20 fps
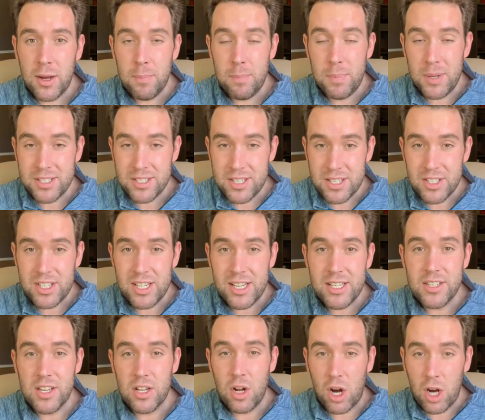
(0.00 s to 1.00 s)

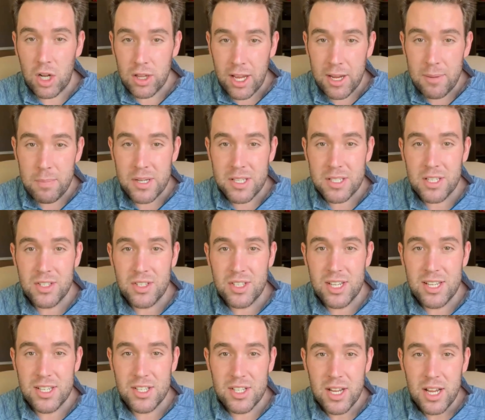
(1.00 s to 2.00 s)
businesses and online
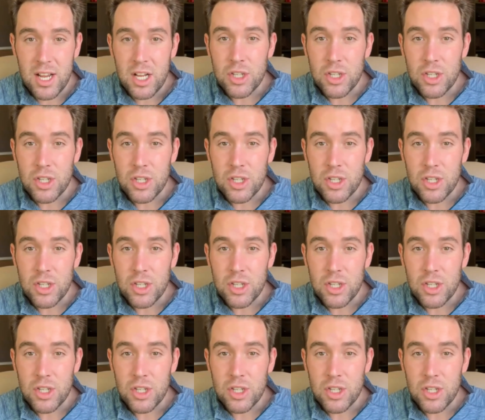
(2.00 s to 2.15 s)
businesses.